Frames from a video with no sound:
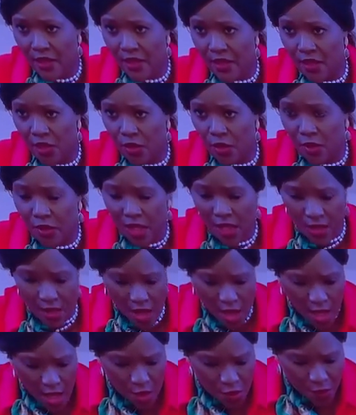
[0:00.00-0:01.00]
including the
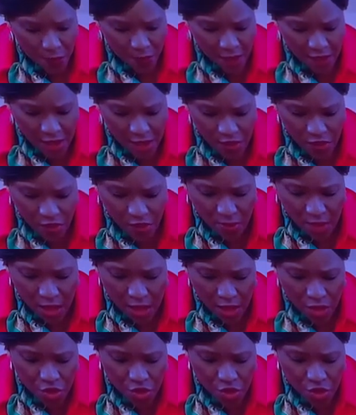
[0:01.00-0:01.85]
IOPs, on making